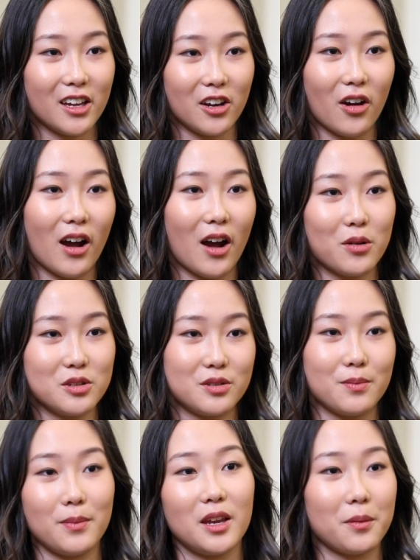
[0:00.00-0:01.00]
you know, I
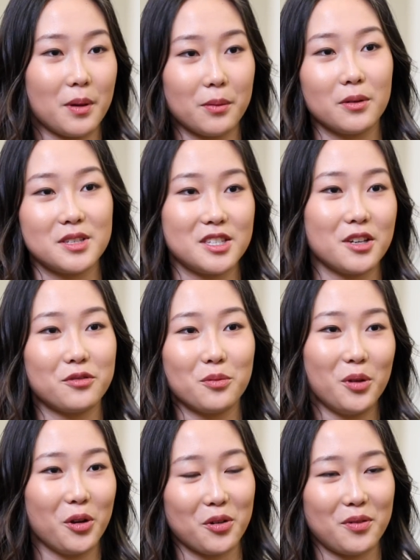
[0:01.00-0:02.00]
was meeting people and seeing
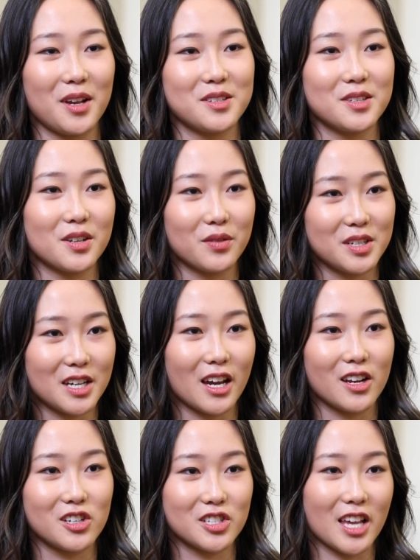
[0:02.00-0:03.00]
familiar faces every
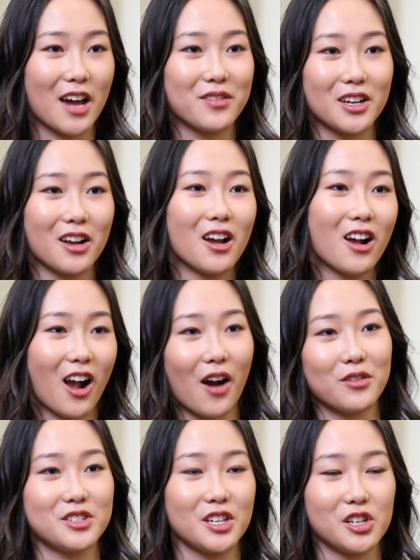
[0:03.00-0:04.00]
day, and just having
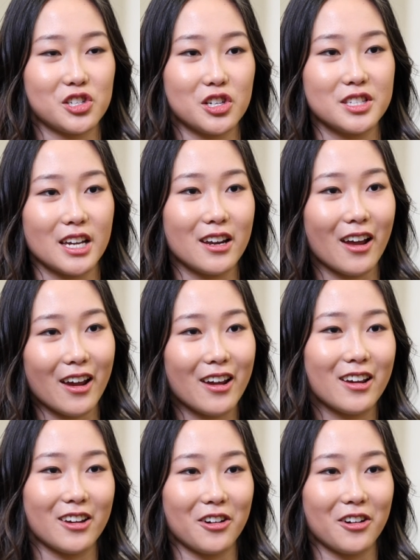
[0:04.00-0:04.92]
conversations at night,